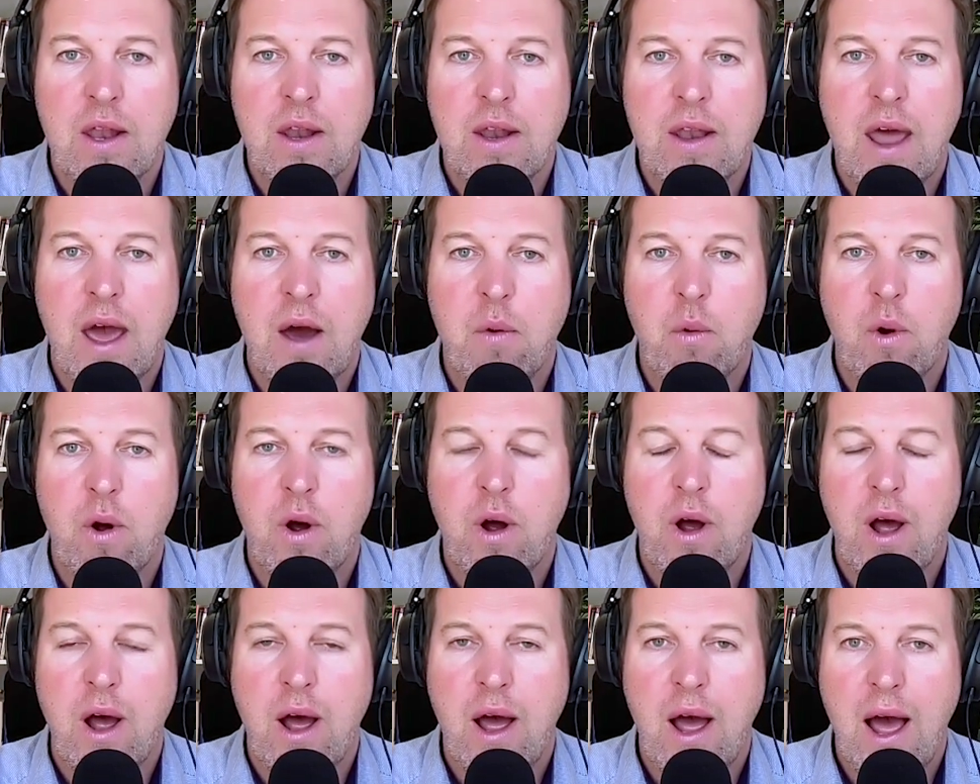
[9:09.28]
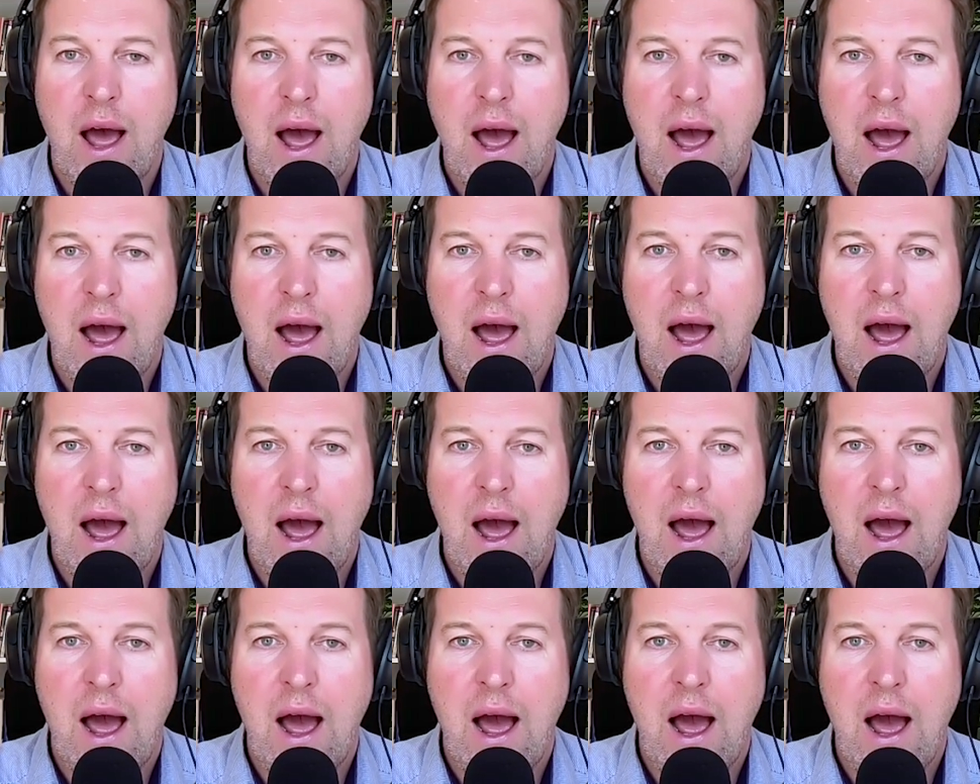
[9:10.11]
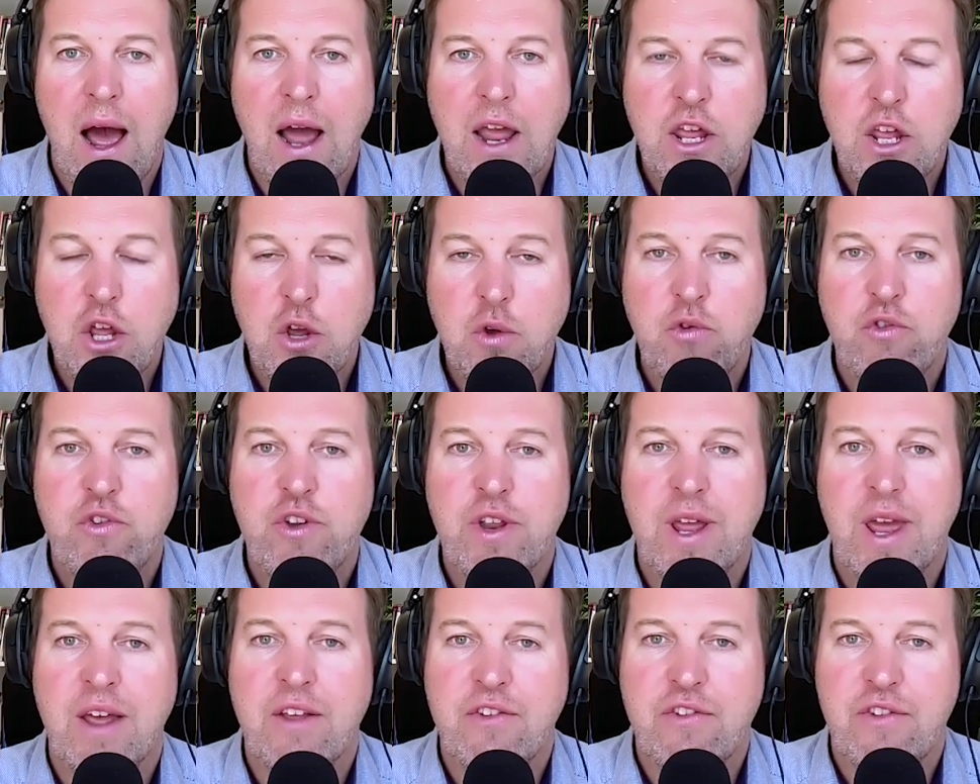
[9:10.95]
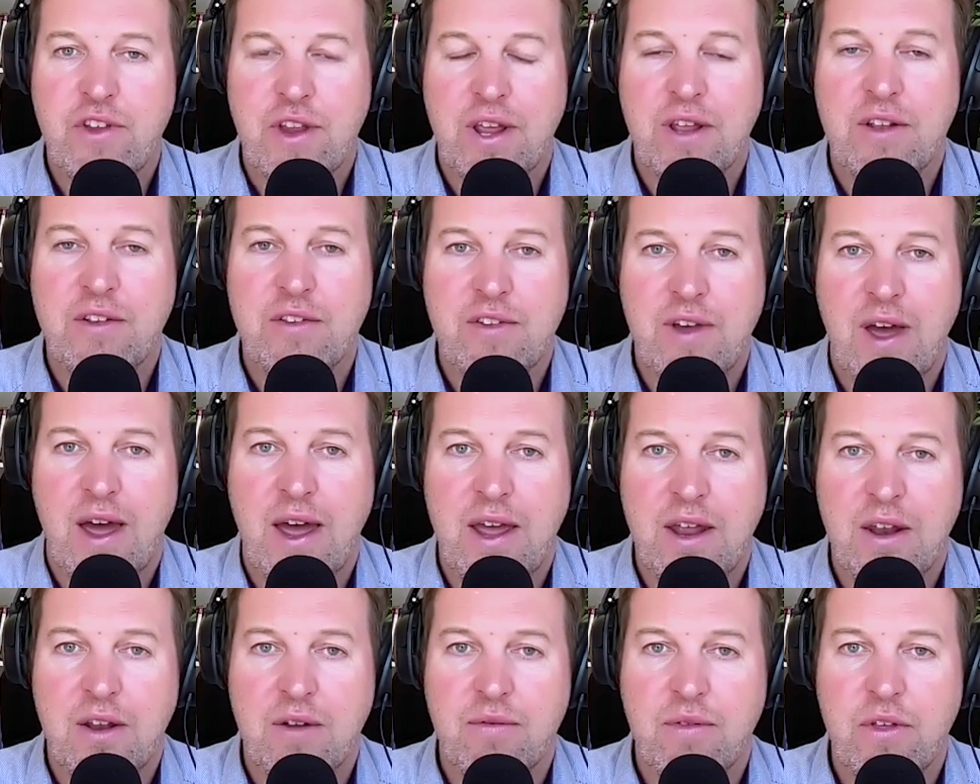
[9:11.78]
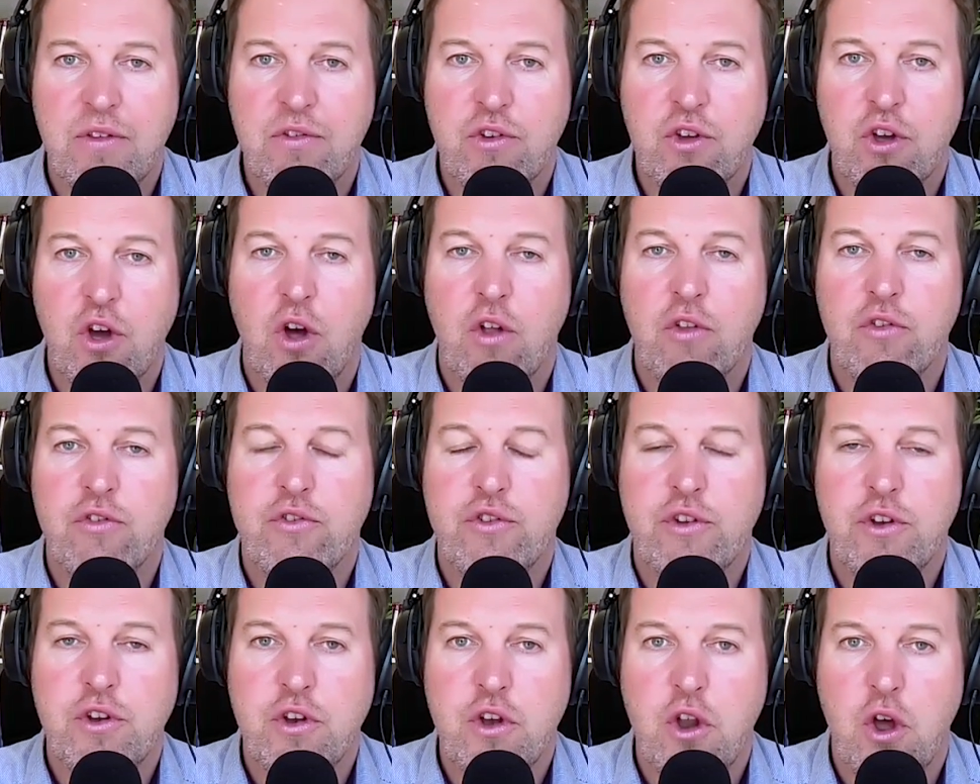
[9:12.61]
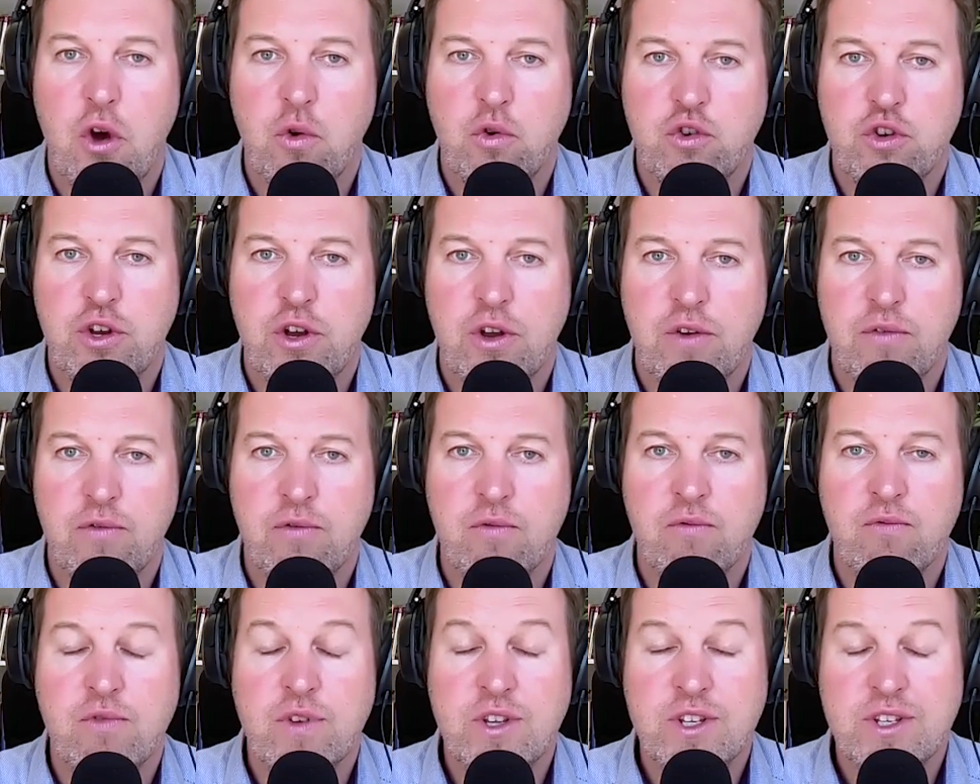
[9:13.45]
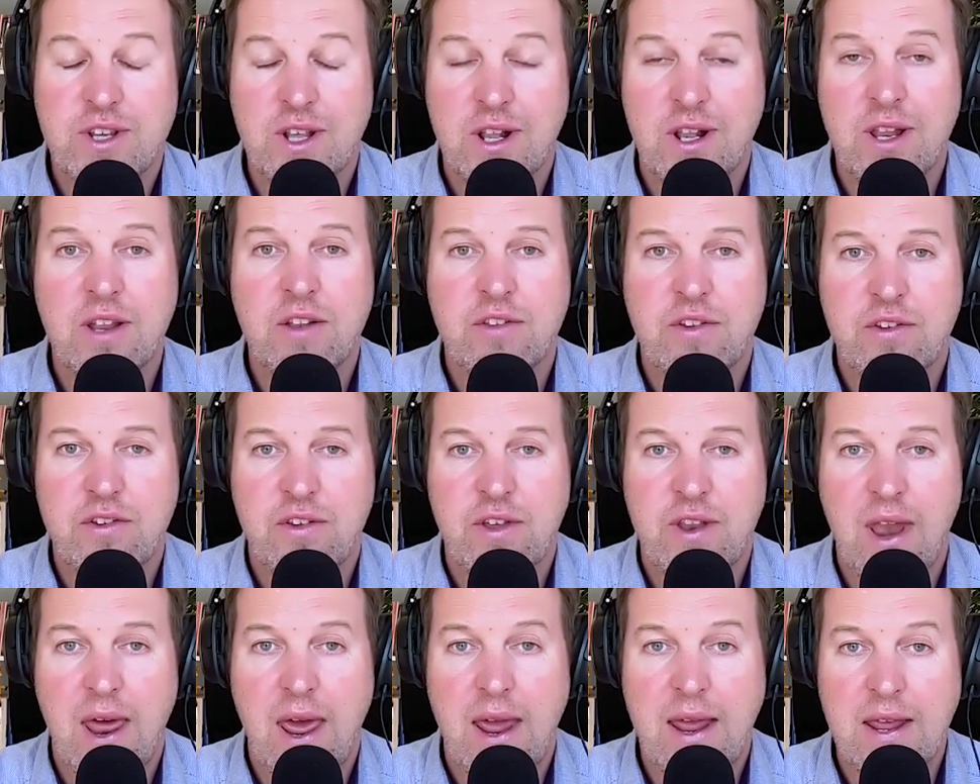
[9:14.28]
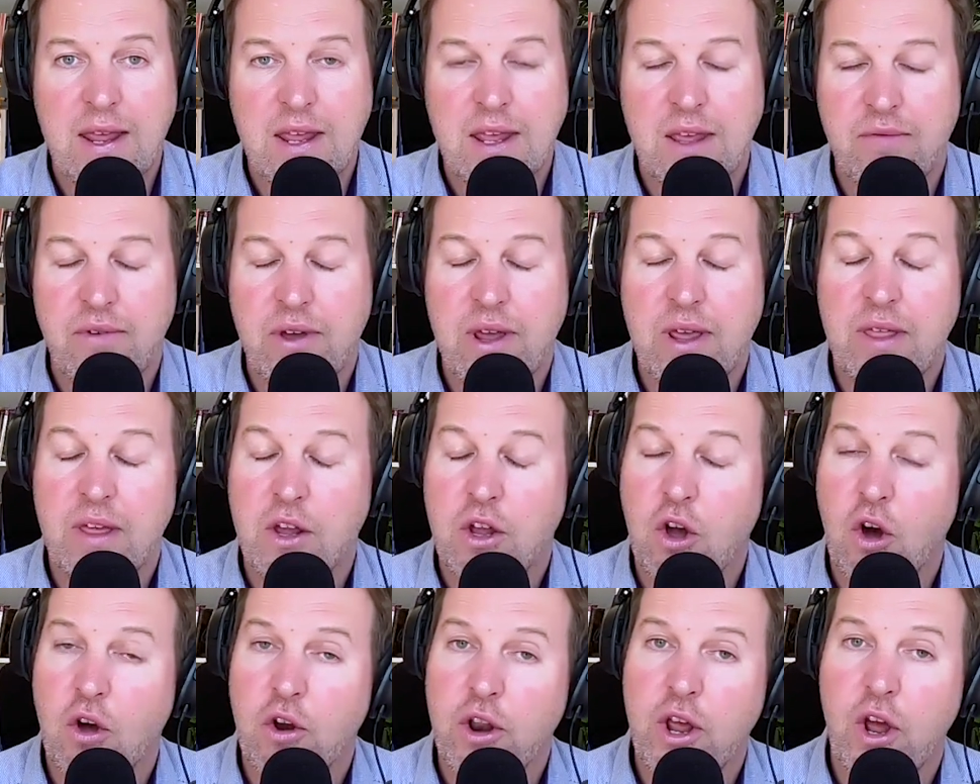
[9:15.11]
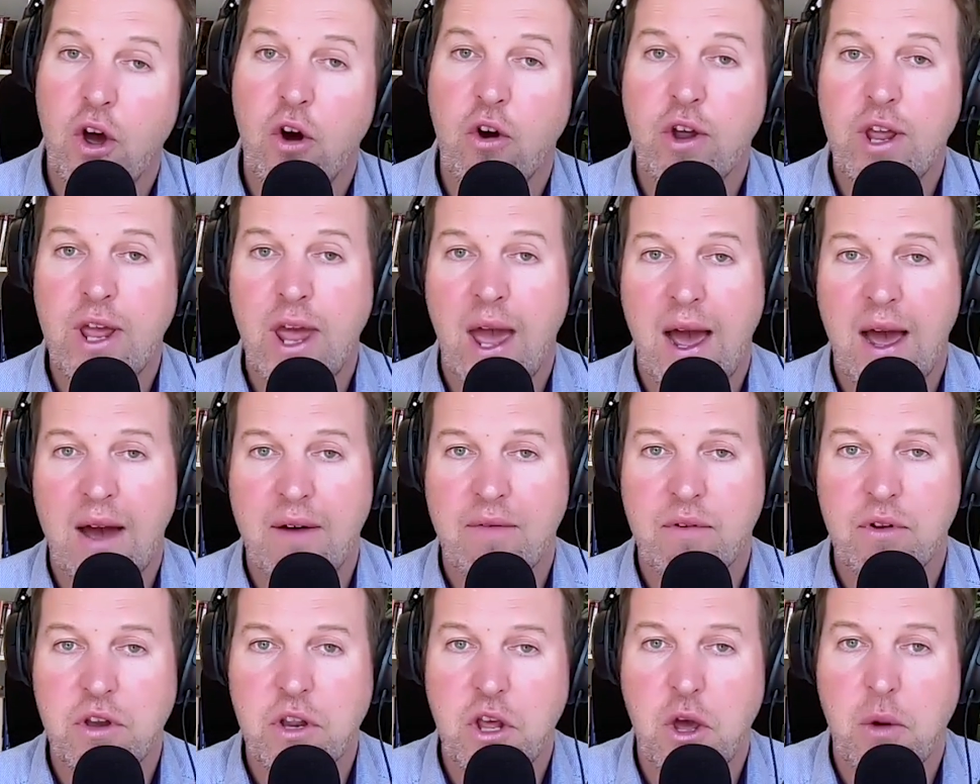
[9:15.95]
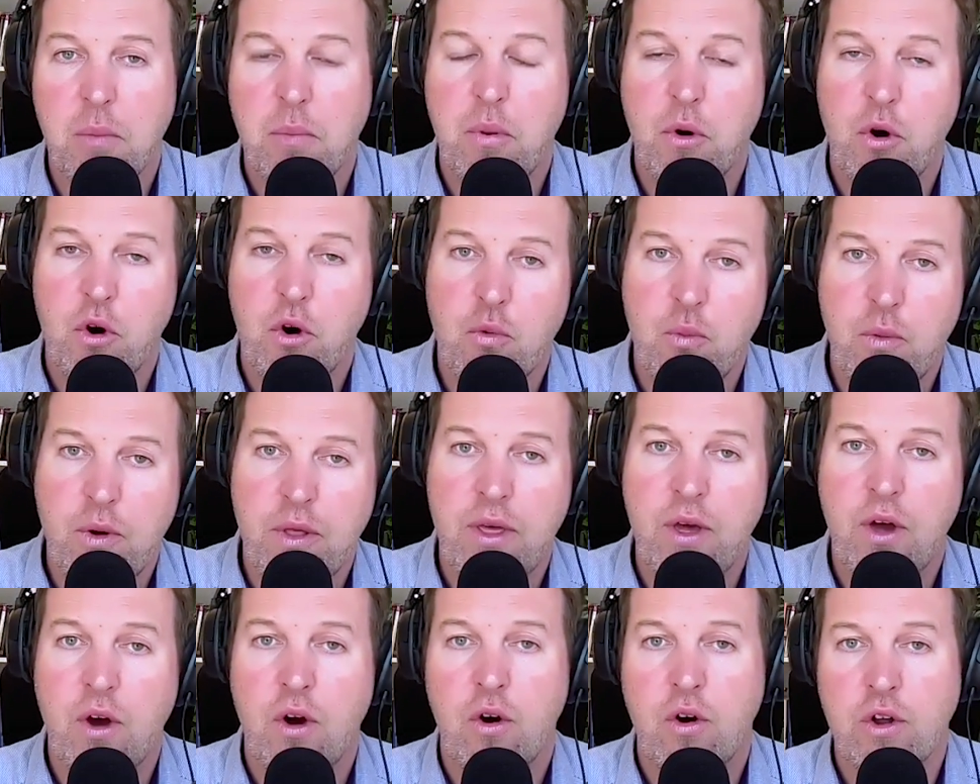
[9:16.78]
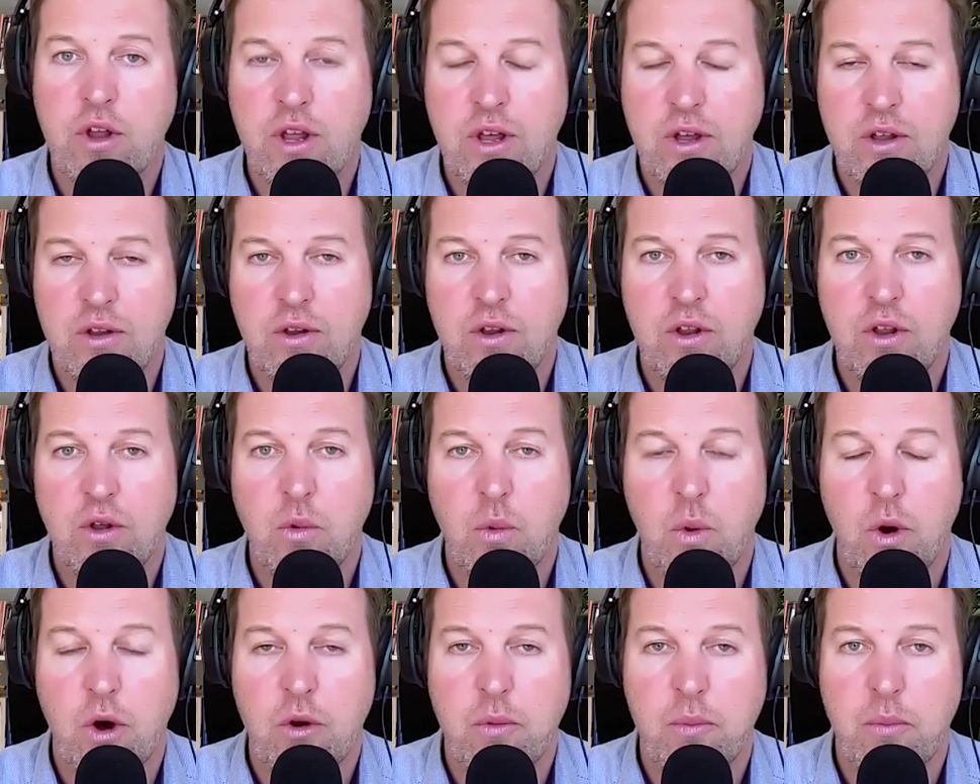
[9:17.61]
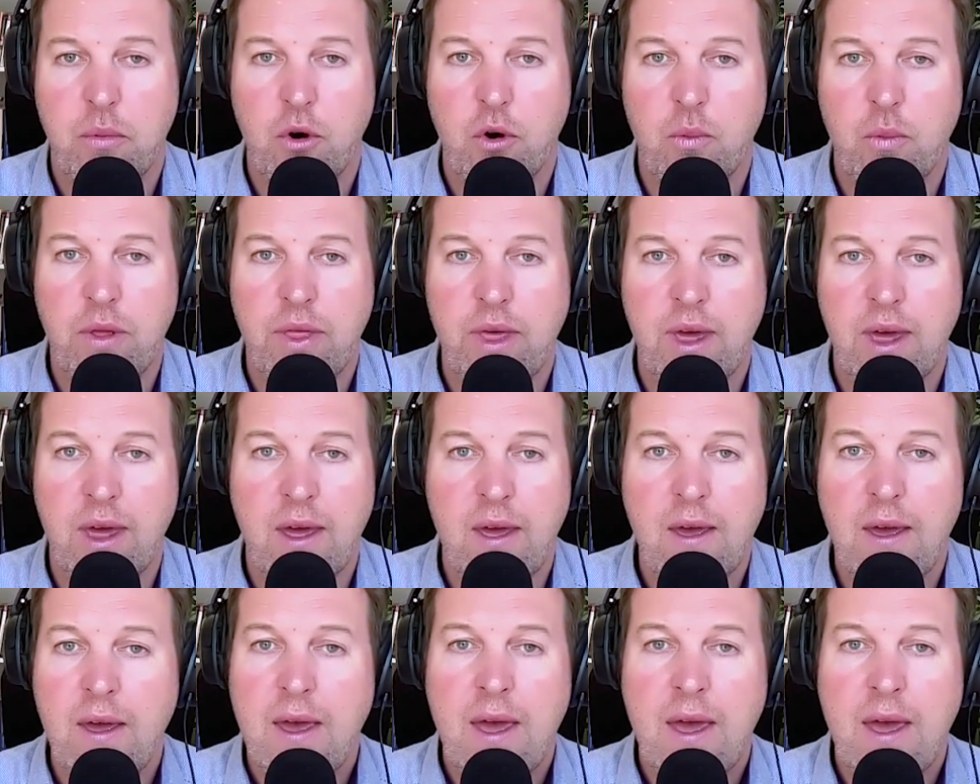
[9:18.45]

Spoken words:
Now, I used to get sick and tired of this constant notion of resilience is innate. You've either got it or you haven't. You're born with it or you weren't born with it.